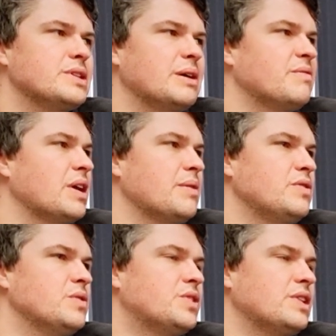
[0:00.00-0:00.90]
I
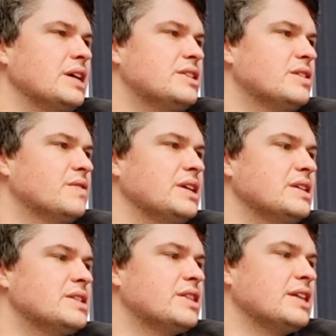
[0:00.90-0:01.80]
view creativity
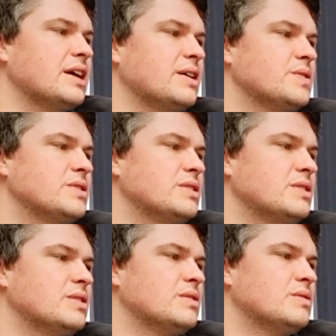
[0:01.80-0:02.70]
as
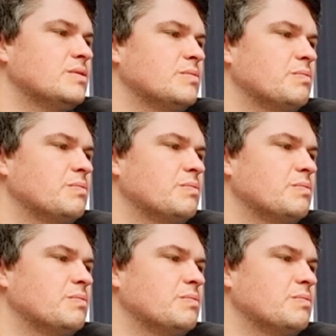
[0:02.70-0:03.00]
1,000